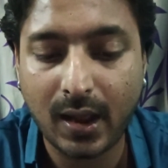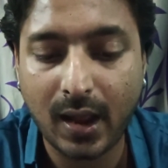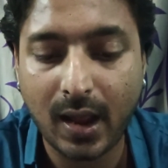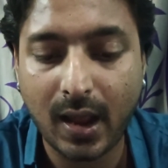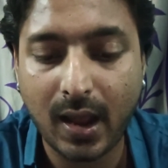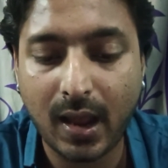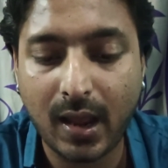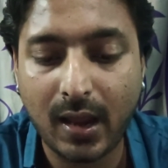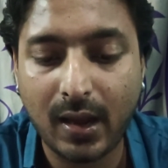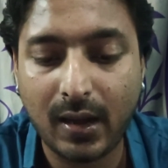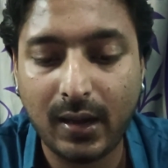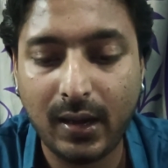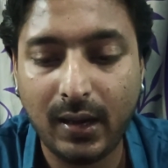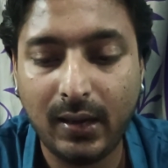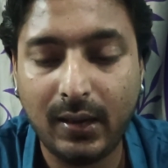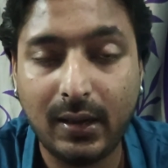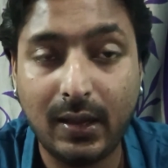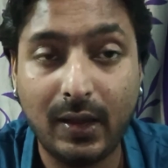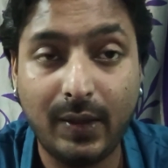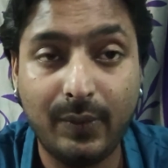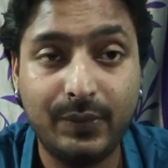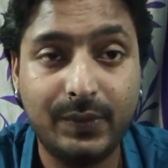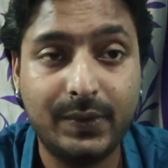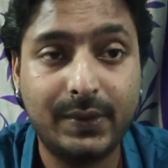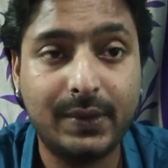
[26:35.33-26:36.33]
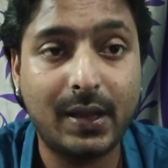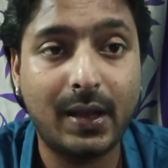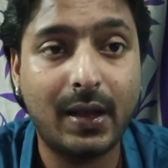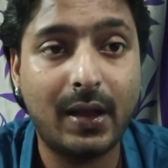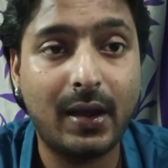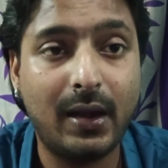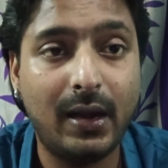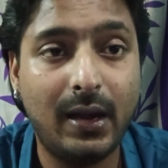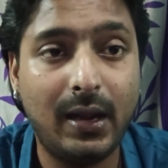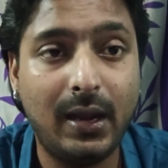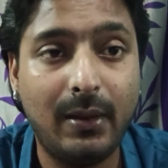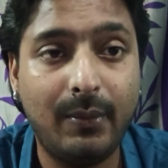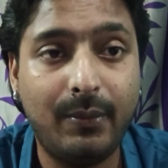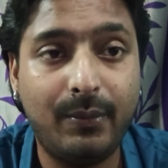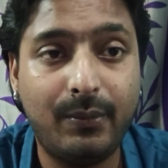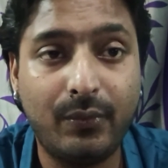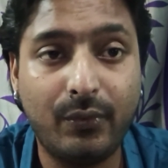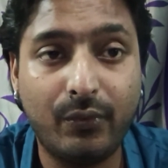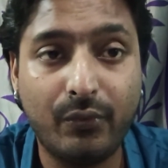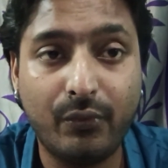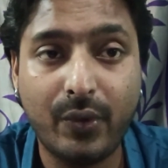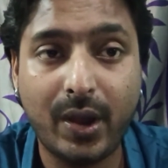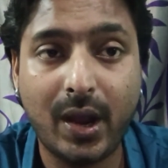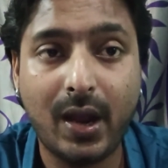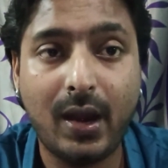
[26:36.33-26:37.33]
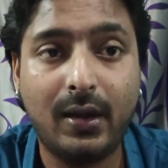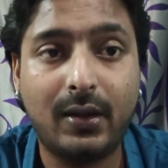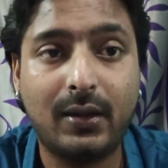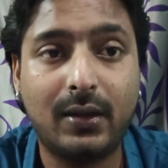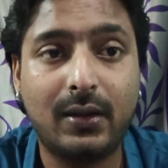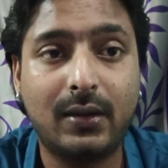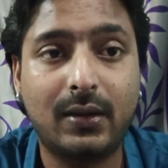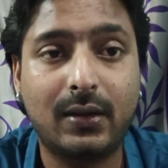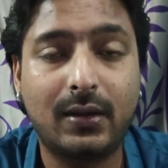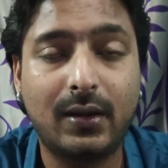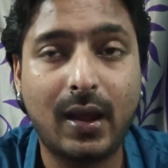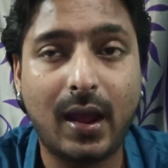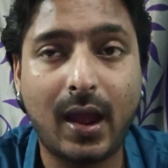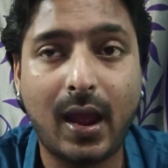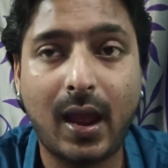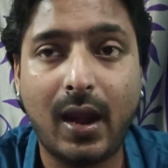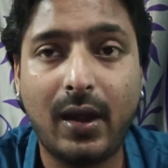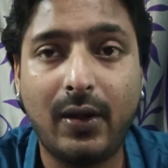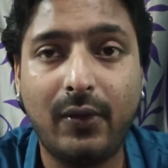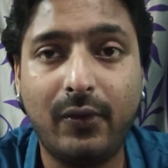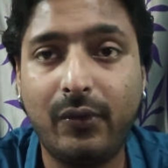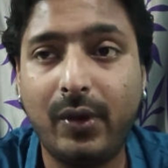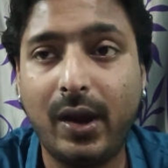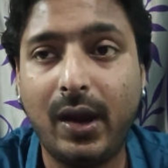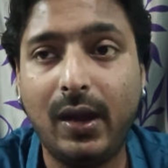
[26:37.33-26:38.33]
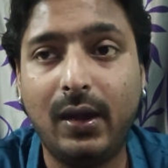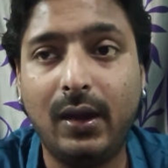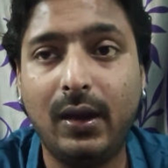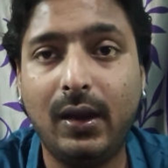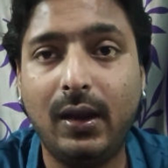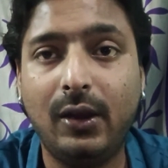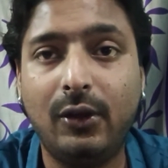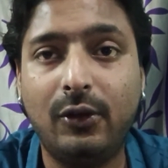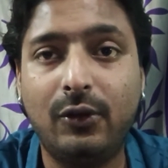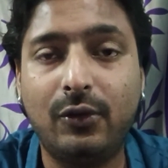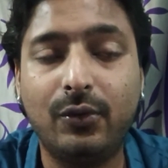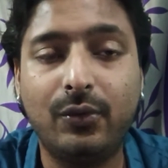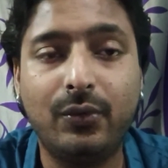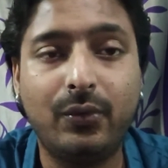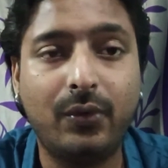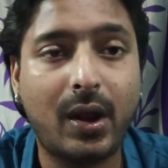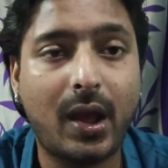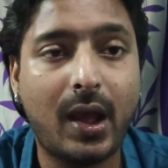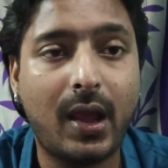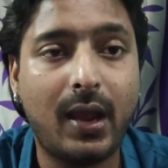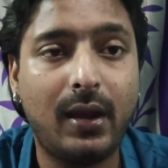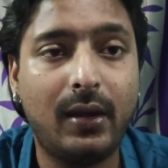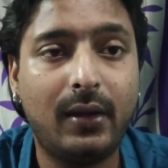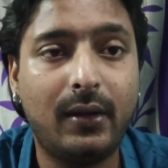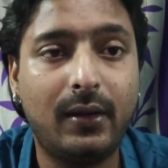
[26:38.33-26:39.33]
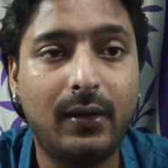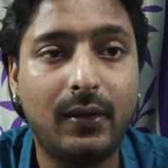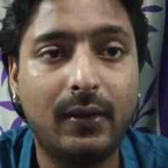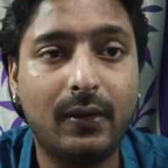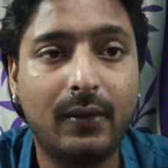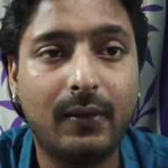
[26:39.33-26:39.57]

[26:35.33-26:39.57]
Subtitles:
and it keeps the nib wet and ready to write